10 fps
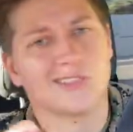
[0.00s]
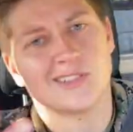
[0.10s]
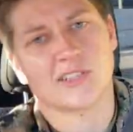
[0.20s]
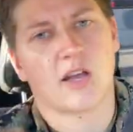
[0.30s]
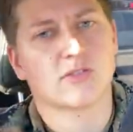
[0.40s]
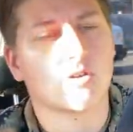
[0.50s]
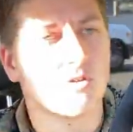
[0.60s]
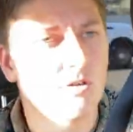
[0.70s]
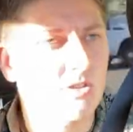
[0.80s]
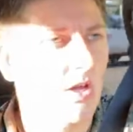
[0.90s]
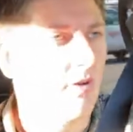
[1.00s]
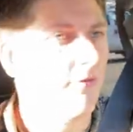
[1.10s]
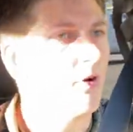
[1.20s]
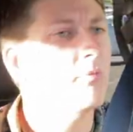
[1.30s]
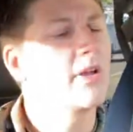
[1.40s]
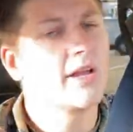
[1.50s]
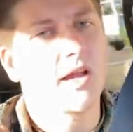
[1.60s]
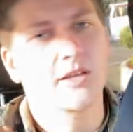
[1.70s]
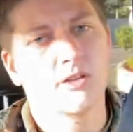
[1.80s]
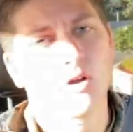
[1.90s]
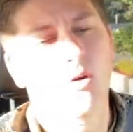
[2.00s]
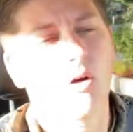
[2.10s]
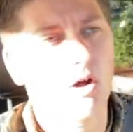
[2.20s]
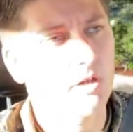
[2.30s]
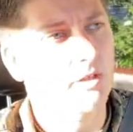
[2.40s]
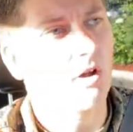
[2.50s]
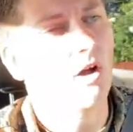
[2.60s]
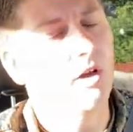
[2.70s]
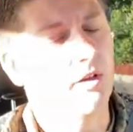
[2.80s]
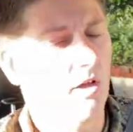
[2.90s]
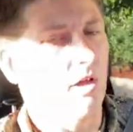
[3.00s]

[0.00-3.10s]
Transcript: discounts on your cell phone plan. I can go on and on.